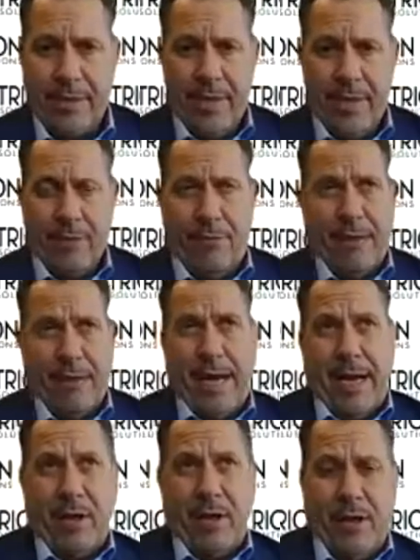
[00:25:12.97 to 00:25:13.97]
The full-time
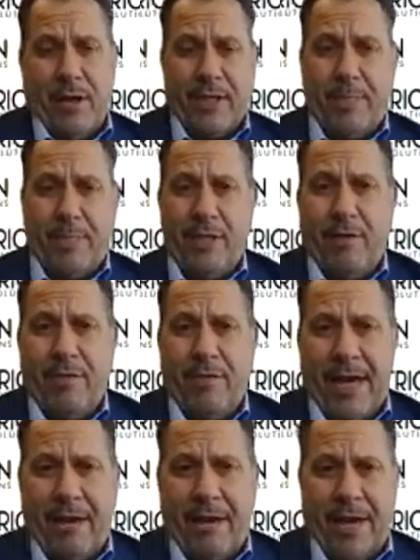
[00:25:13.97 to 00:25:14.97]
equivalent is being driven
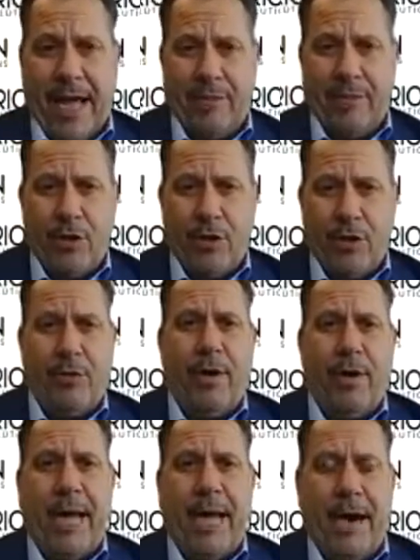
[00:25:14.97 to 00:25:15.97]
out of an average of
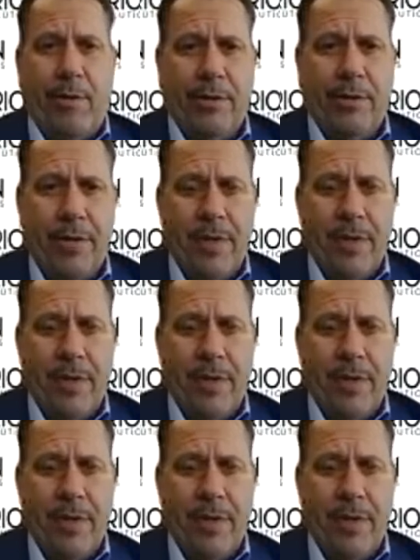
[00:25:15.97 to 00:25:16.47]
30 hours.